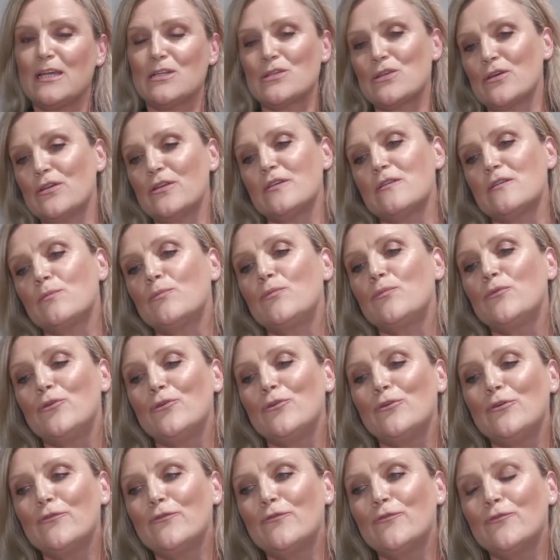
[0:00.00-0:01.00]
So there's a
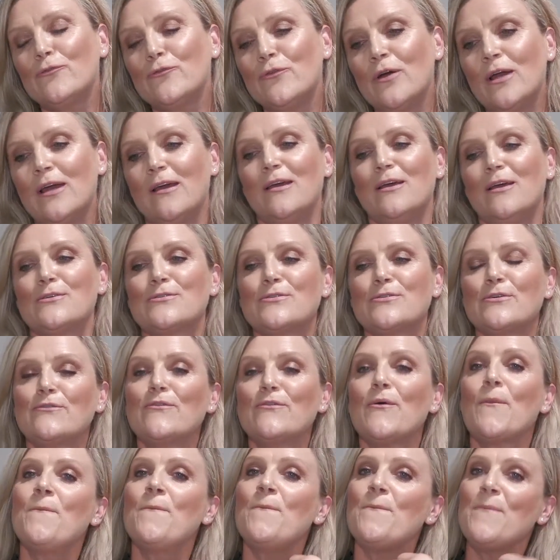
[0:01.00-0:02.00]
beautiful sort
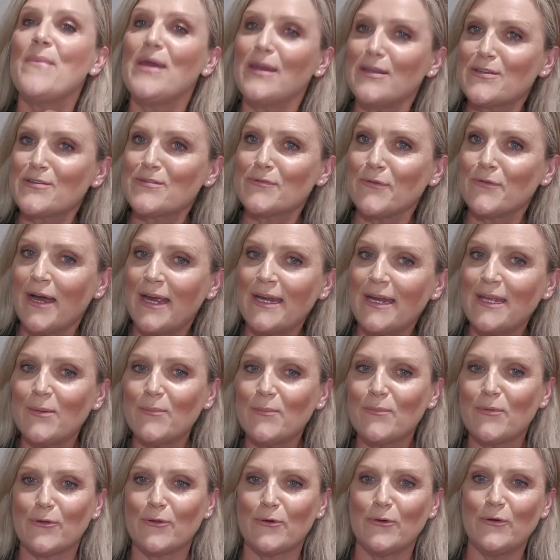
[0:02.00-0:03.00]
of Mediterranean
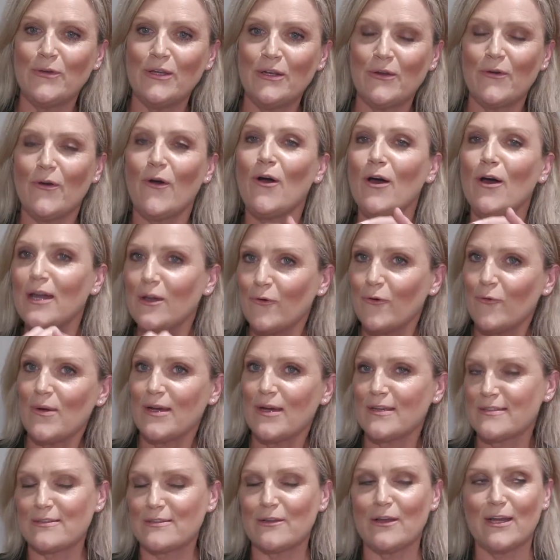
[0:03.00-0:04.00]
blue. You know, I
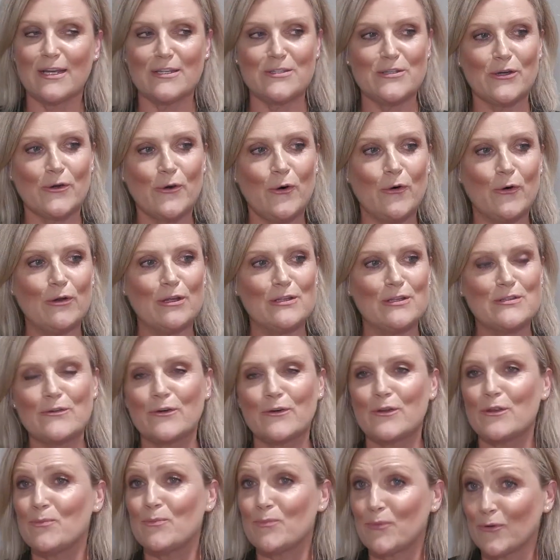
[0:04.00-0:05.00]
almost like to call it sort
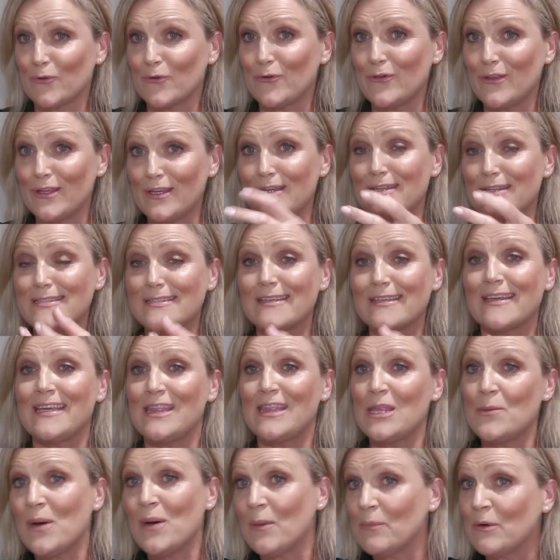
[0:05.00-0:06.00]
of the blue that you'd see in
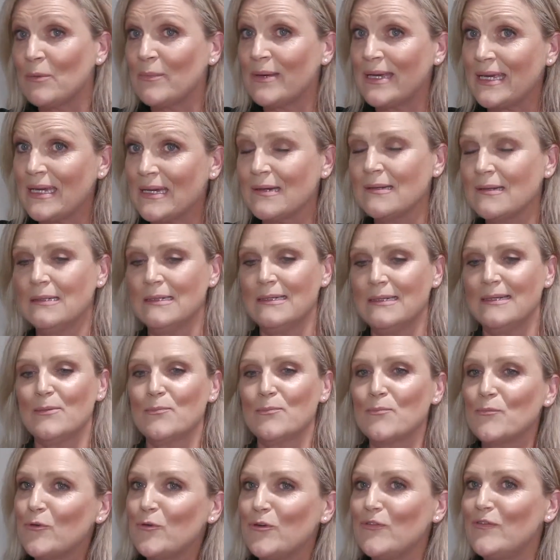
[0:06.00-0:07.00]
the Mamma Mia
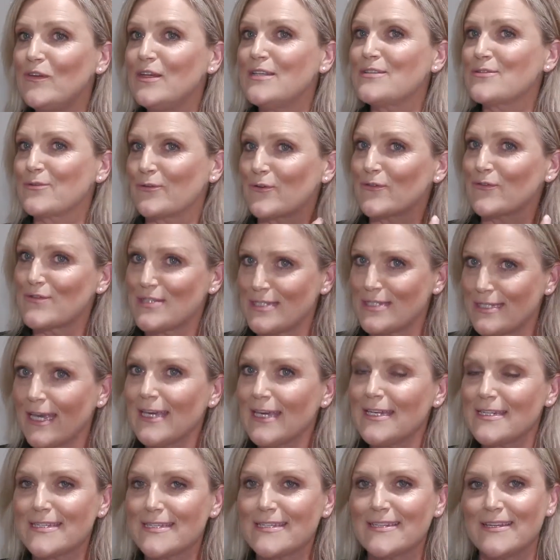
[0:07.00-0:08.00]
movie sort of
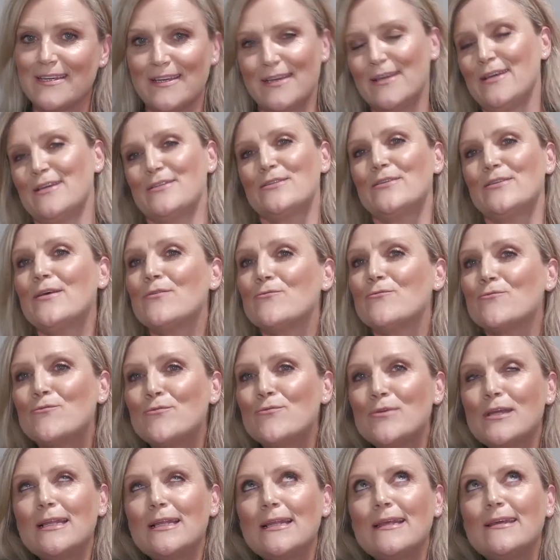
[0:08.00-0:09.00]
set. So that
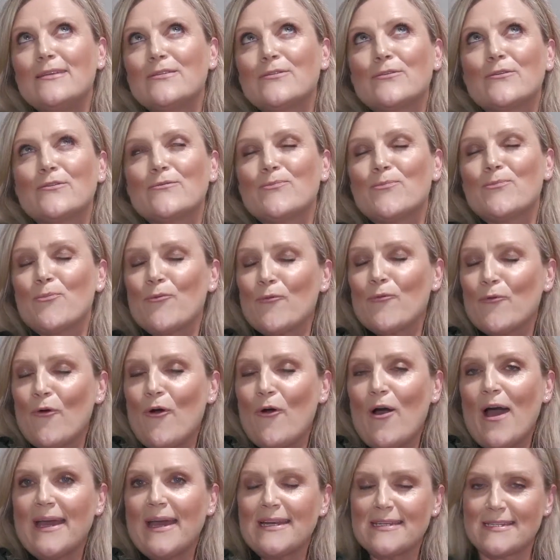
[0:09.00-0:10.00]
really sort of
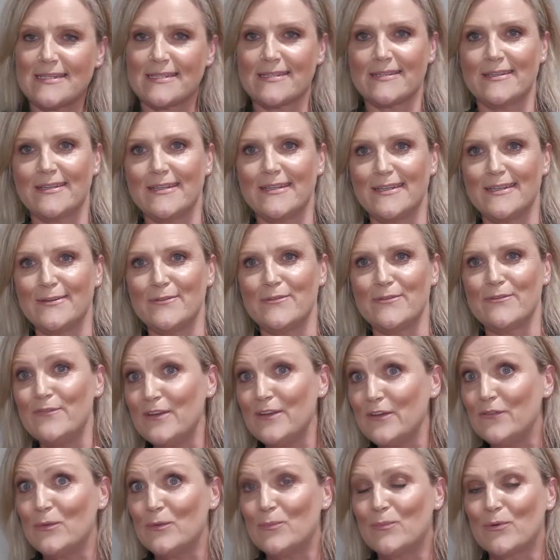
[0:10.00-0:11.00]
bright,
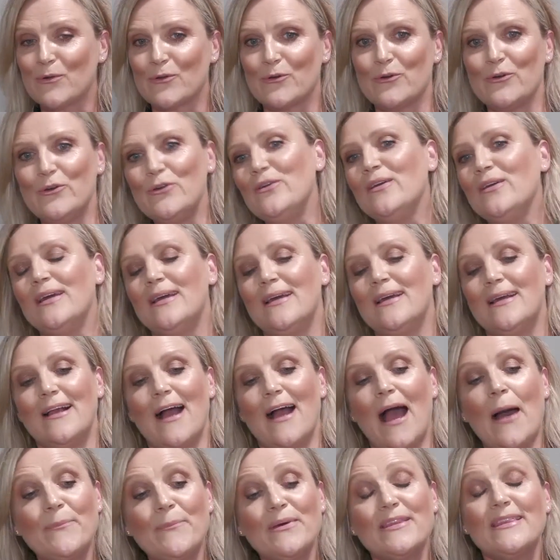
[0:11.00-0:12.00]
vivid blue.
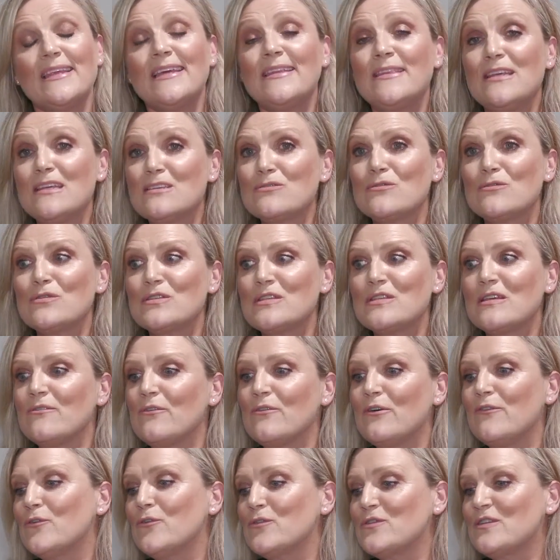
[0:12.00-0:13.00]
But then there's also,
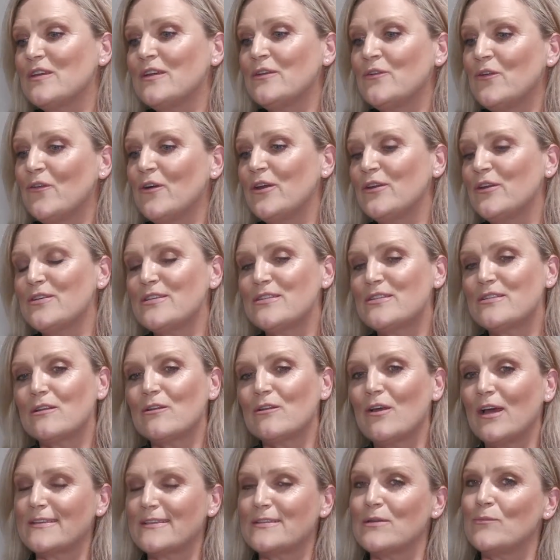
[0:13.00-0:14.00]
I've also noticed
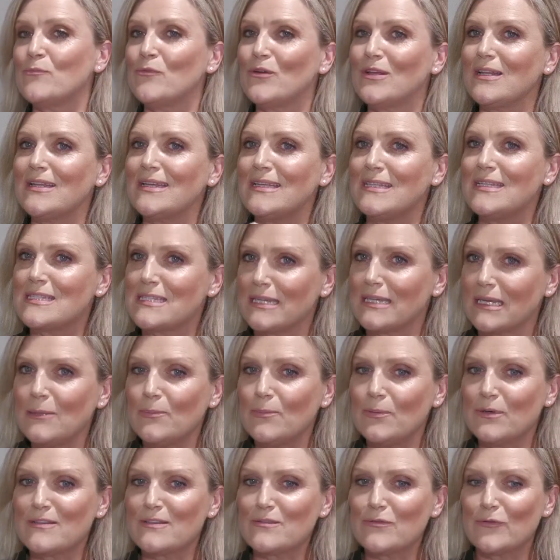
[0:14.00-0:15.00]
like some really
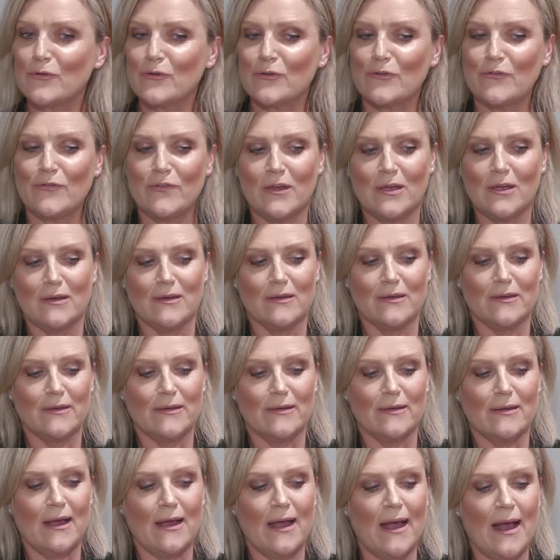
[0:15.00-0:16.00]
deeper sort of
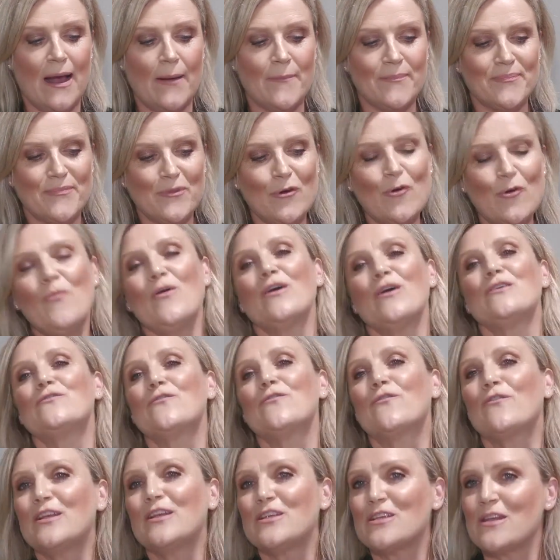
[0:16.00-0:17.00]
almost
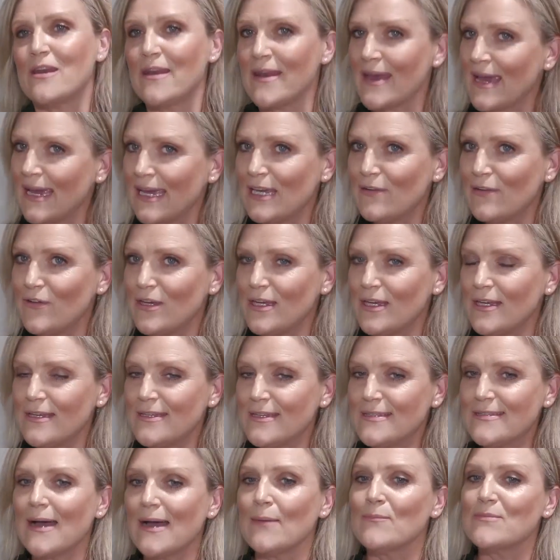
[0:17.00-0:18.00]
French
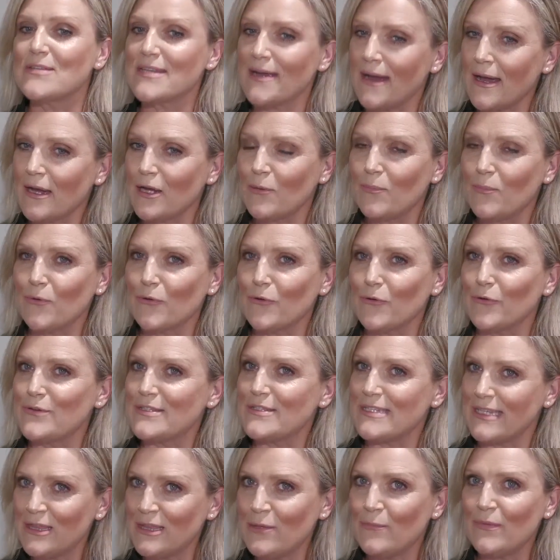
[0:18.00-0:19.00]
navies, darker blues
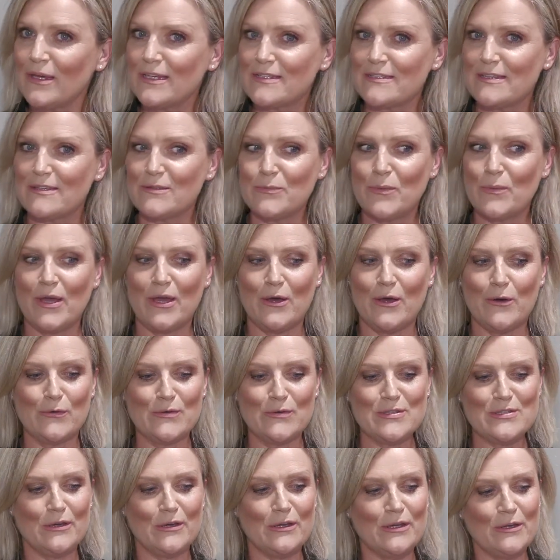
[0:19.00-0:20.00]
in the mix as well.
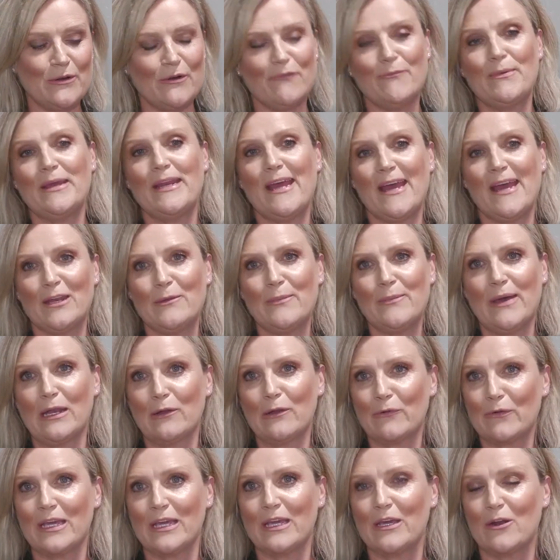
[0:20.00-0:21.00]
So, you know, I've been out and about
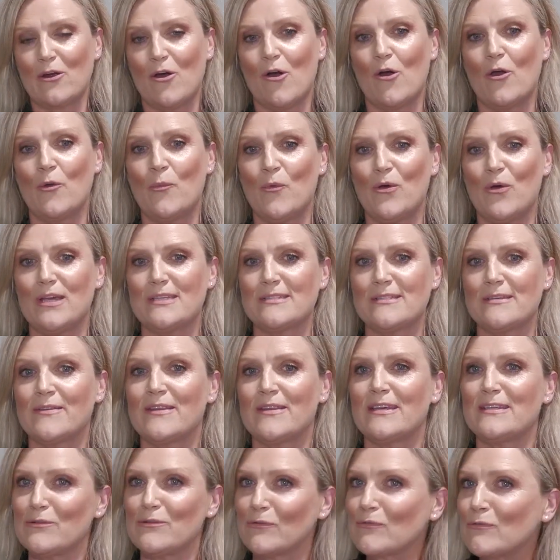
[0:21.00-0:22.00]
looking at homewares and
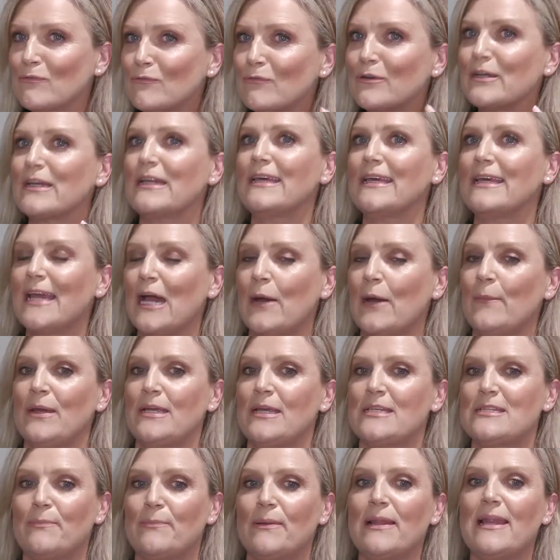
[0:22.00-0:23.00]
these are really coming
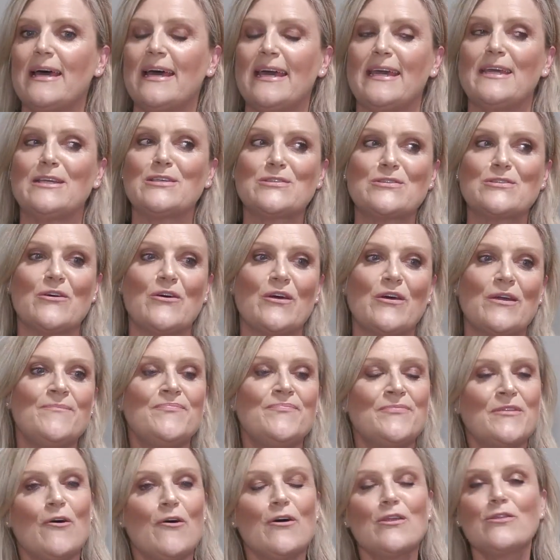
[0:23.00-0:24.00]
to play. So
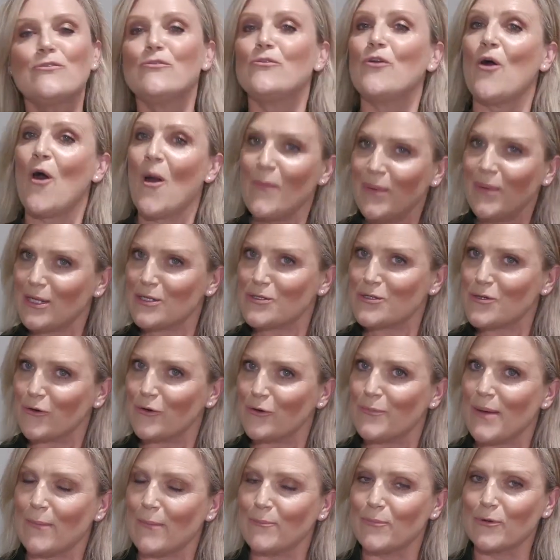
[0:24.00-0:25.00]
I thought I'm going to talk
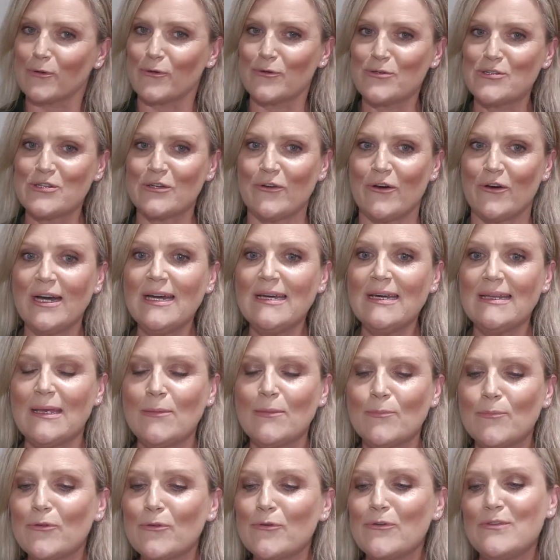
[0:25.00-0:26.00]
about blue tonight,
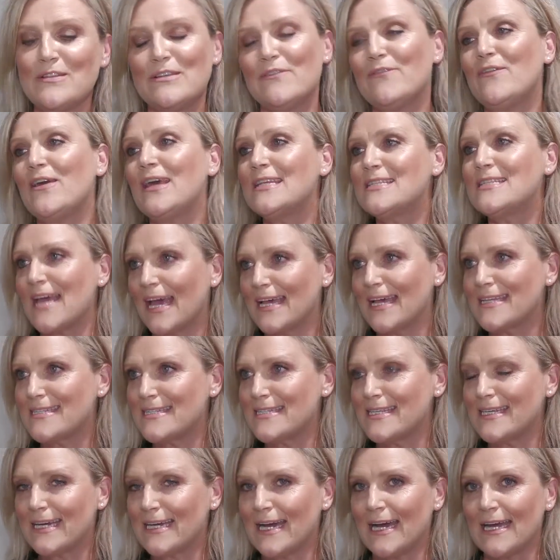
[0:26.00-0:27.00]
and blue's a
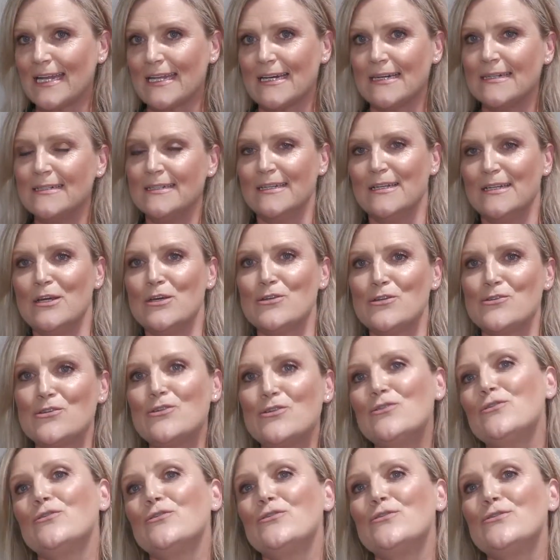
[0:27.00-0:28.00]
fantastic colour to
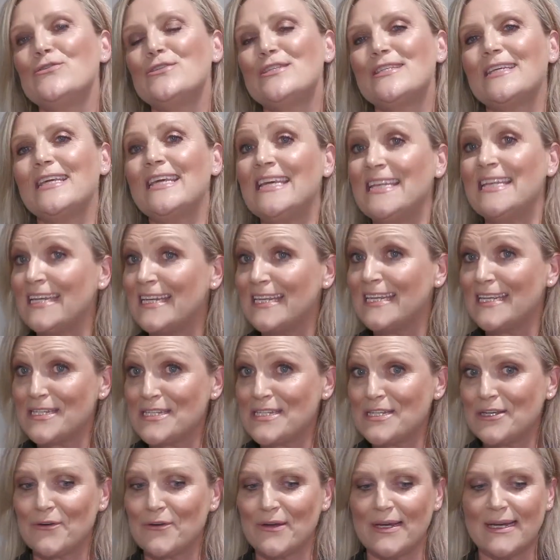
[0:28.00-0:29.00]
use in an
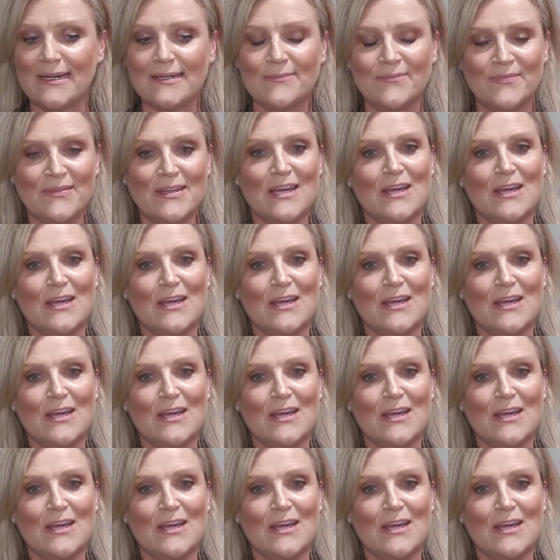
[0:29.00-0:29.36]
interior.